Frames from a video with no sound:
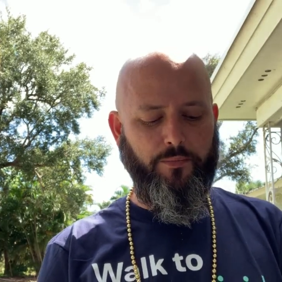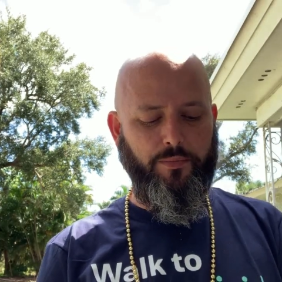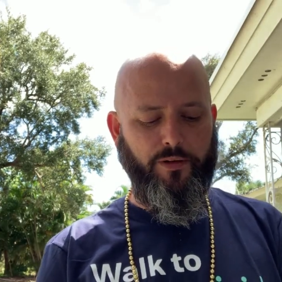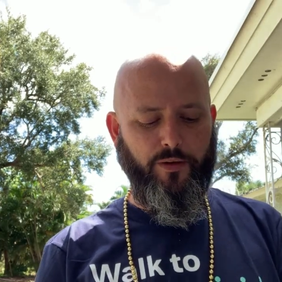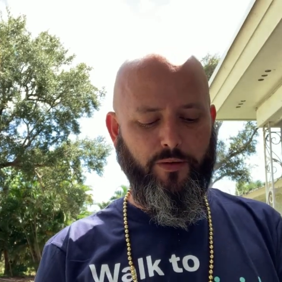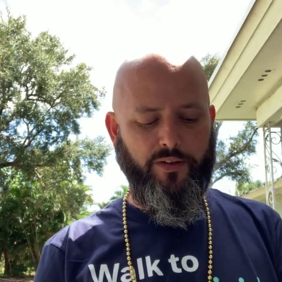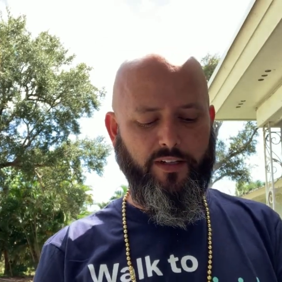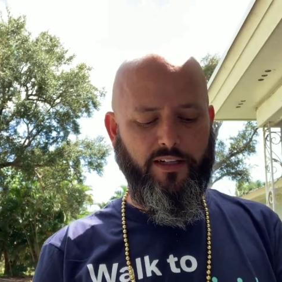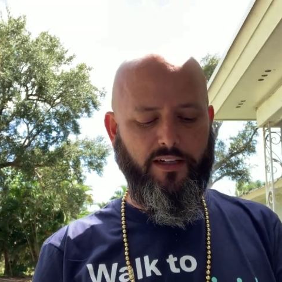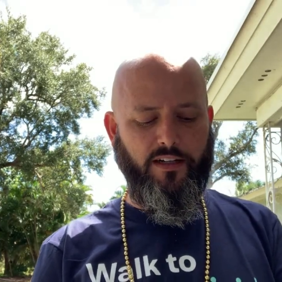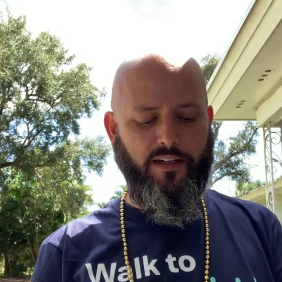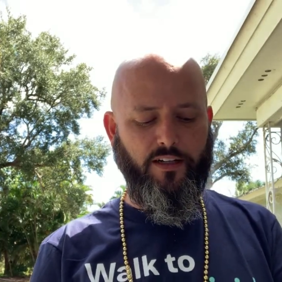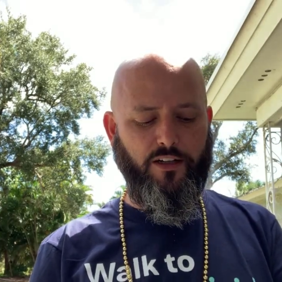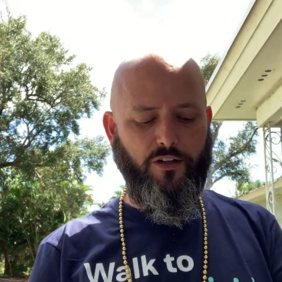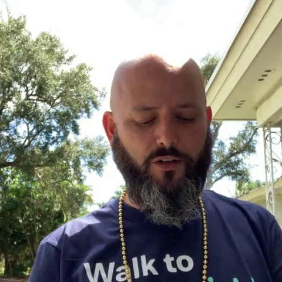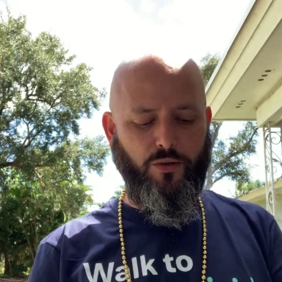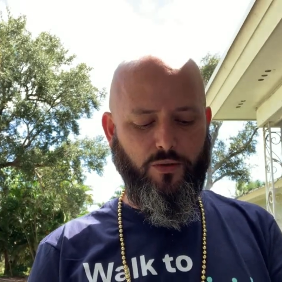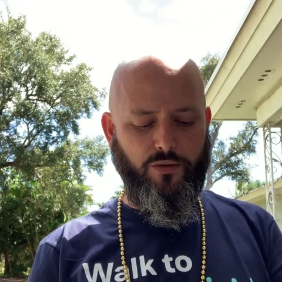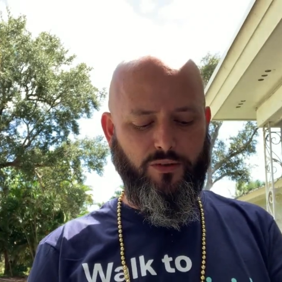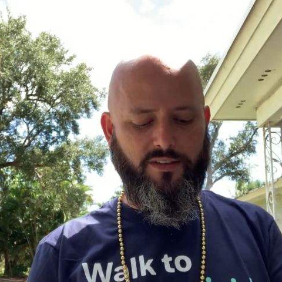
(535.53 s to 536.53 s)
Barry
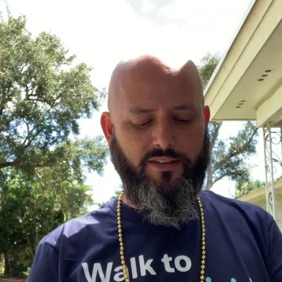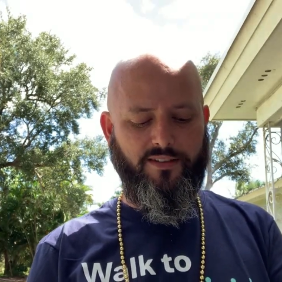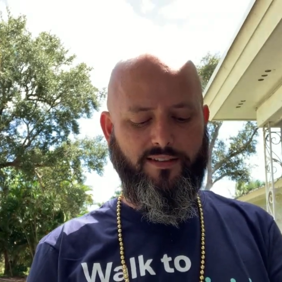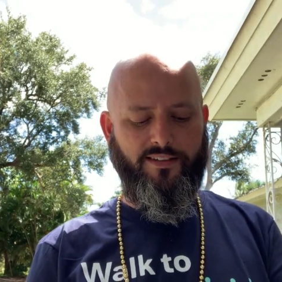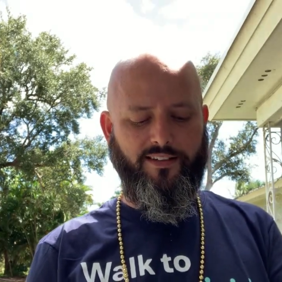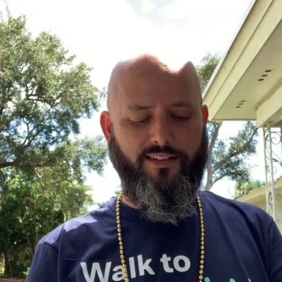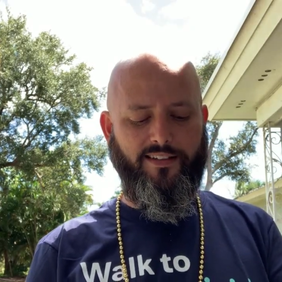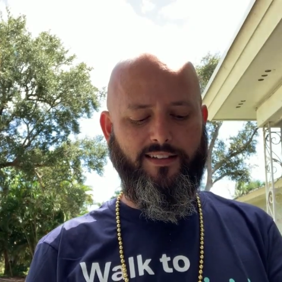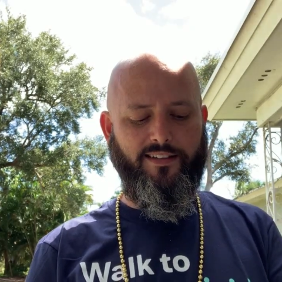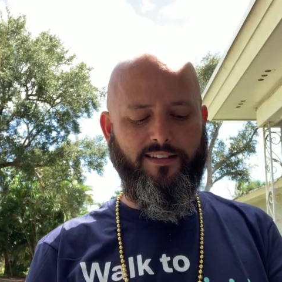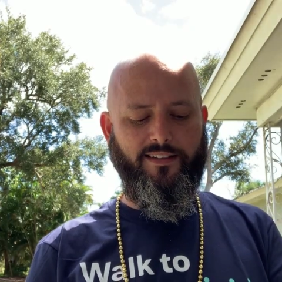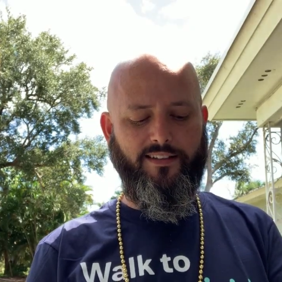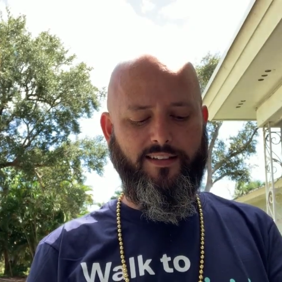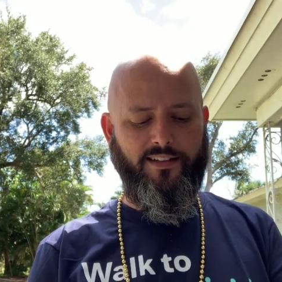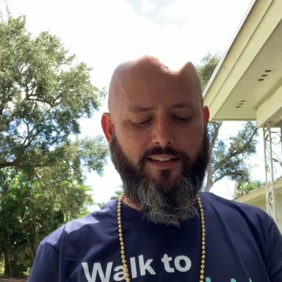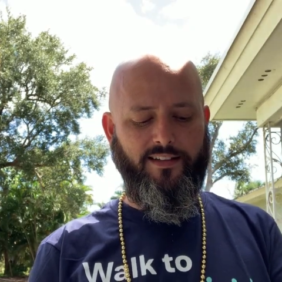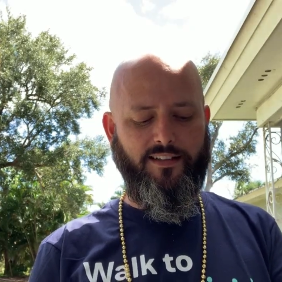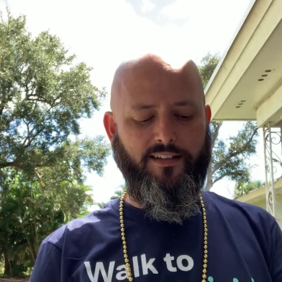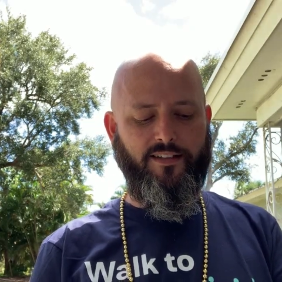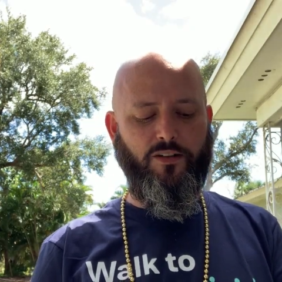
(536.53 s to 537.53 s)
Goldstein,
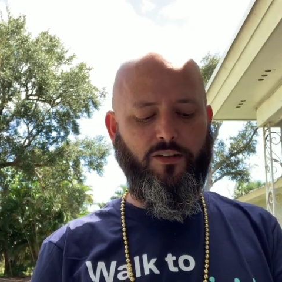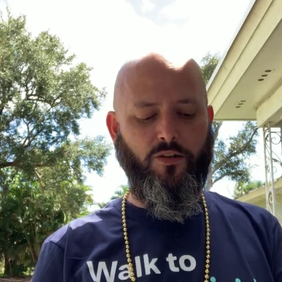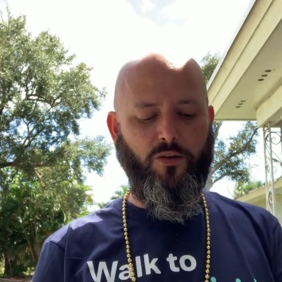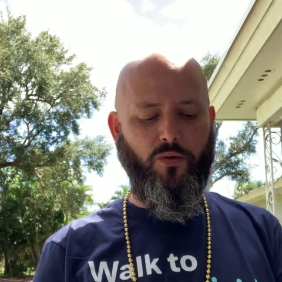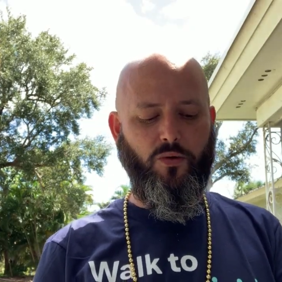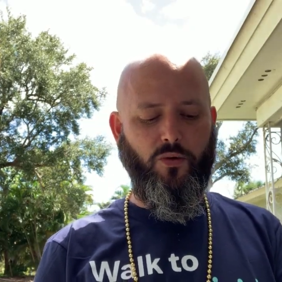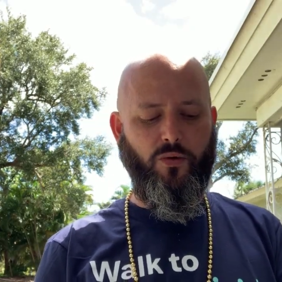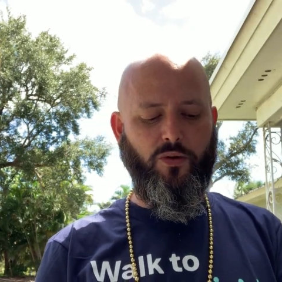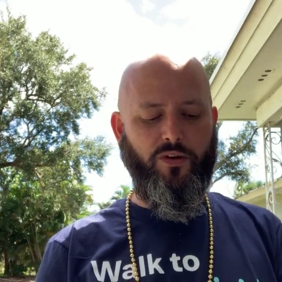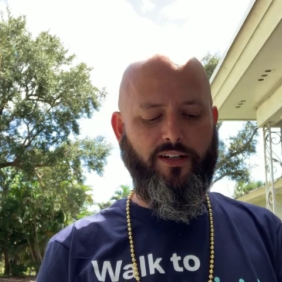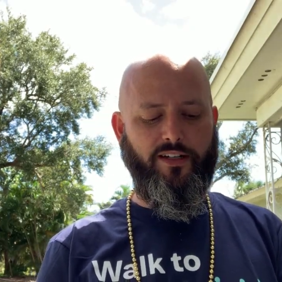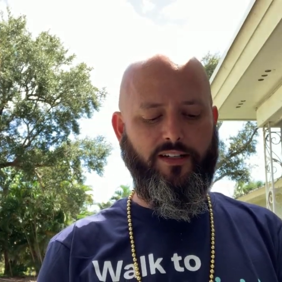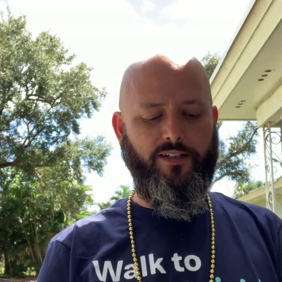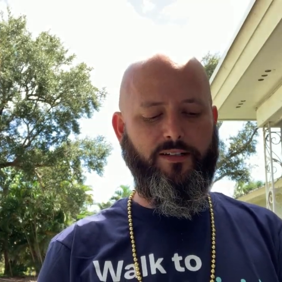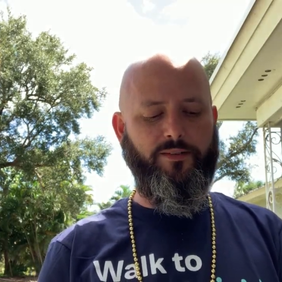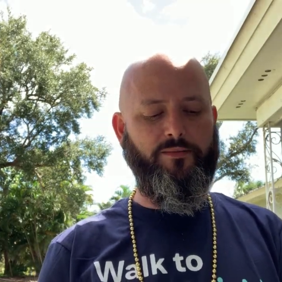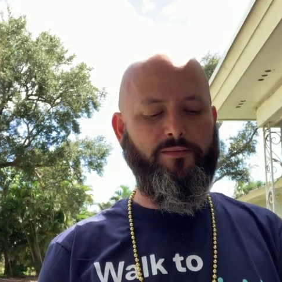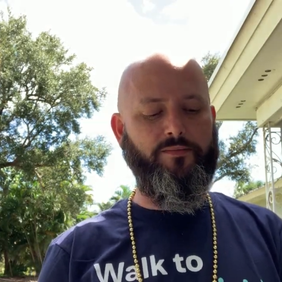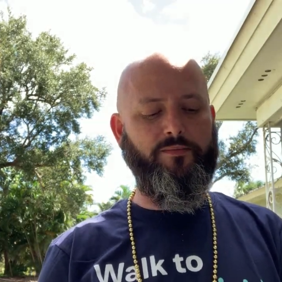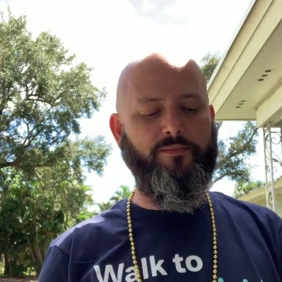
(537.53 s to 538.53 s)
Ken Gordon,